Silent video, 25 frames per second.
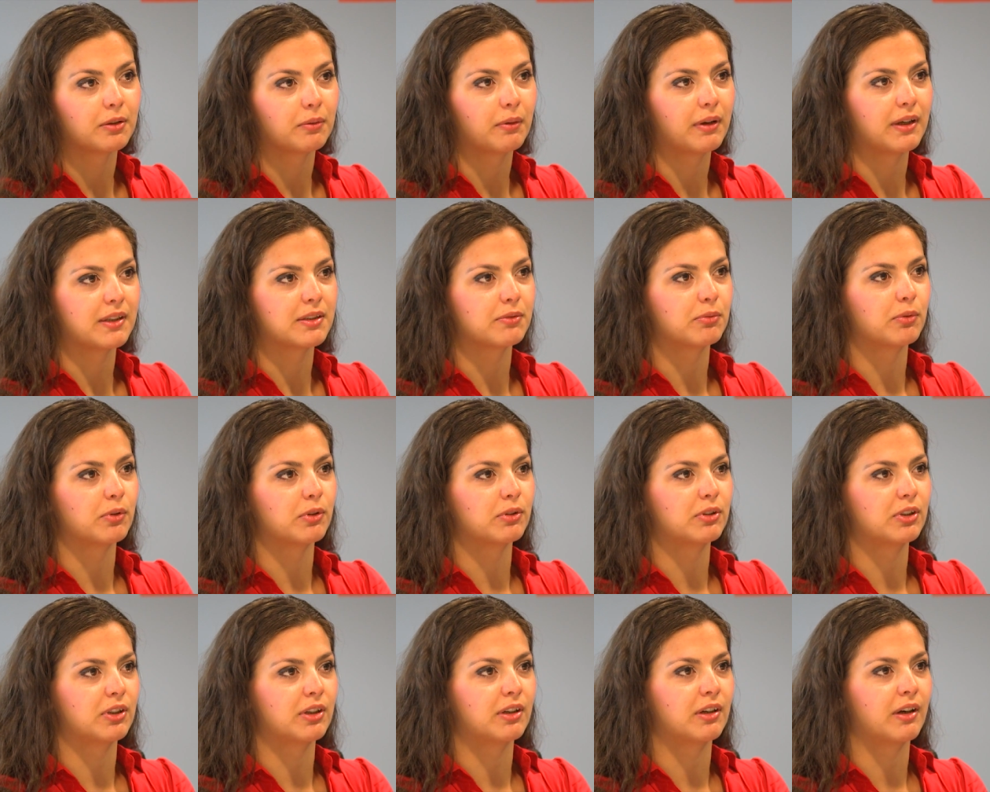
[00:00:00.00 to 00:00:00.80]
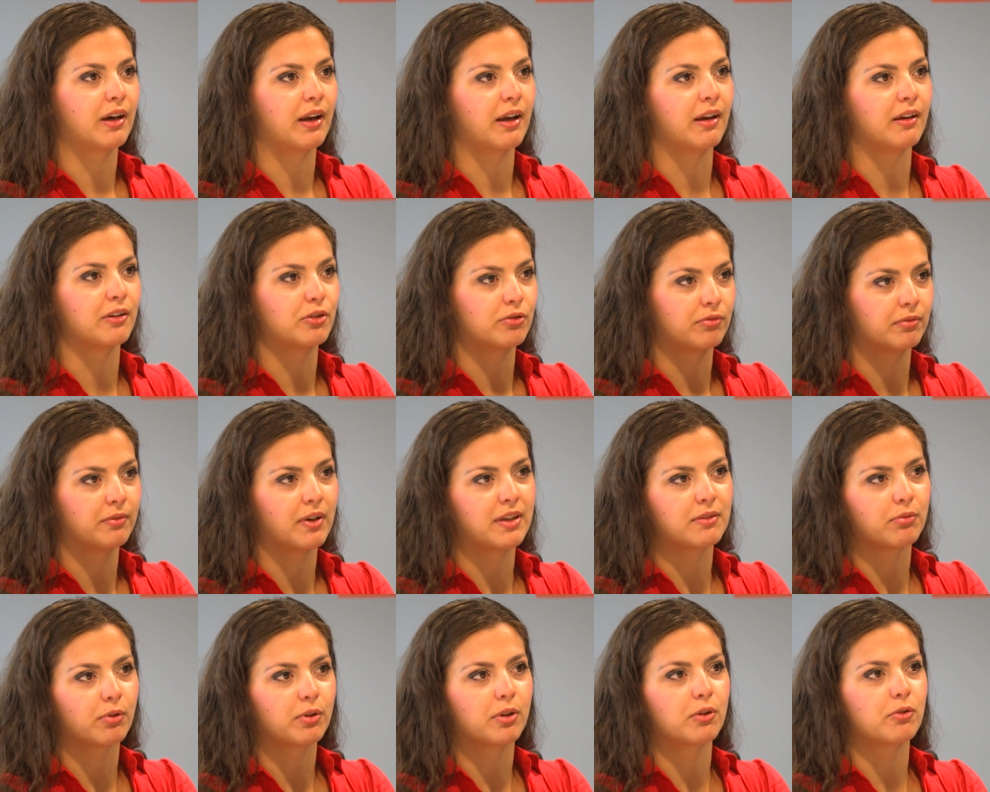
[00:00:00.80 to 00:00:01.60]
the wastewater, uh,
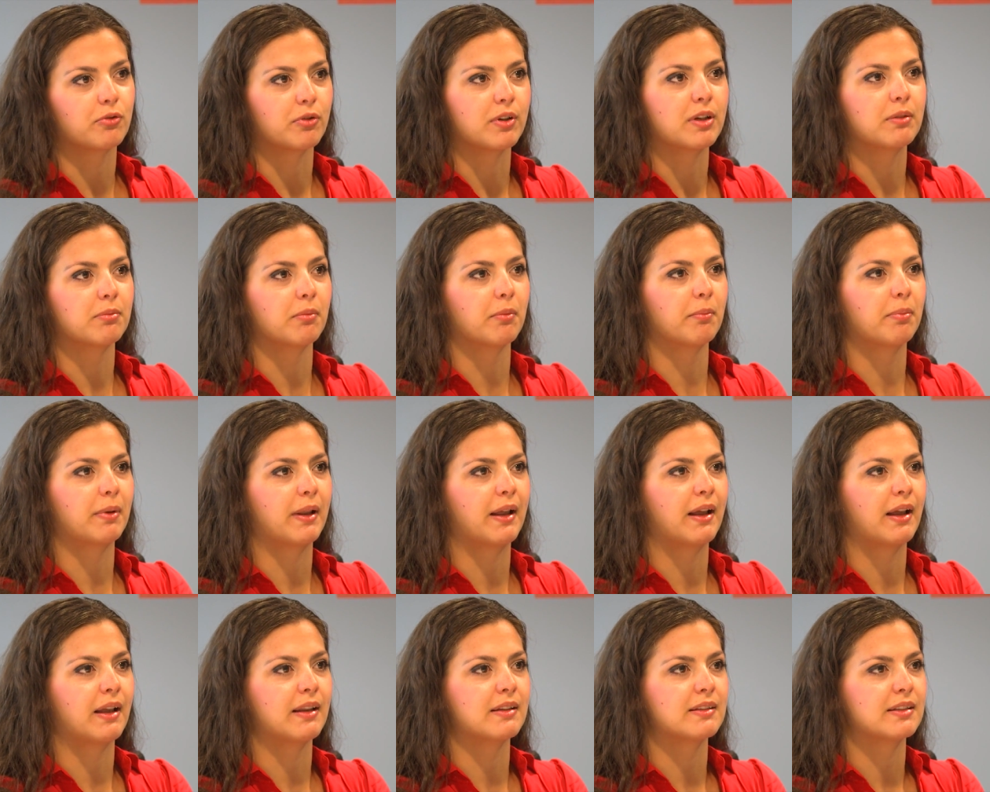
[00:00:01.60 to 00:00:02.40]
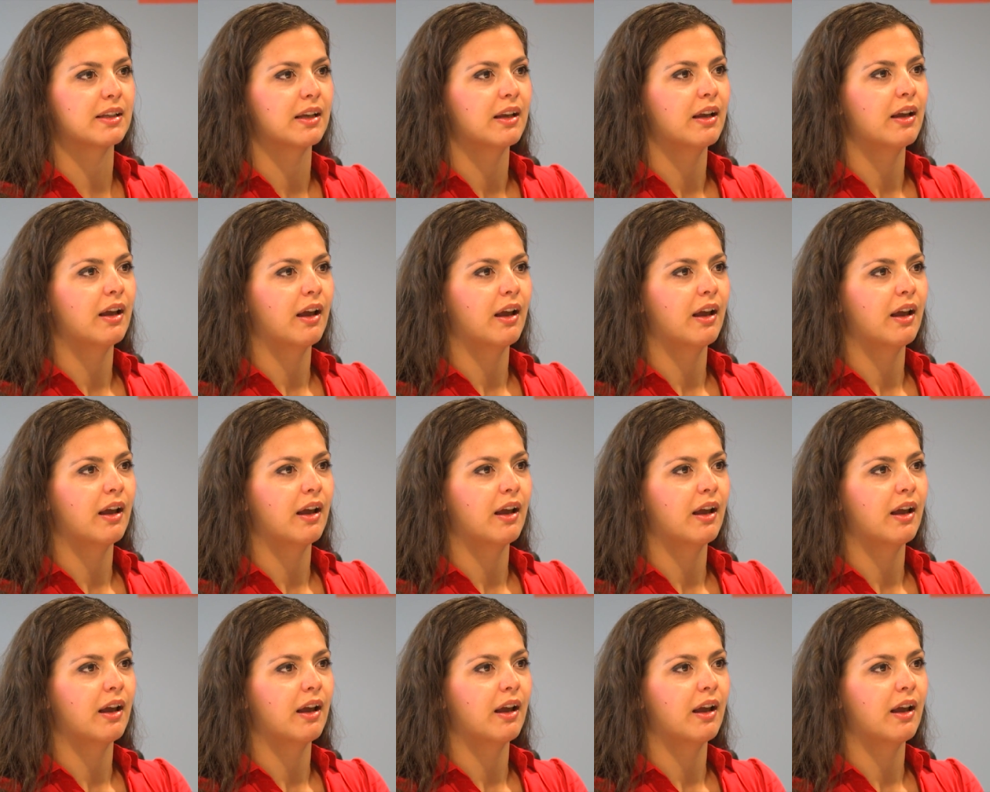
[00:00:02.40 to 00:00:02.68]
wastewater treatment plants,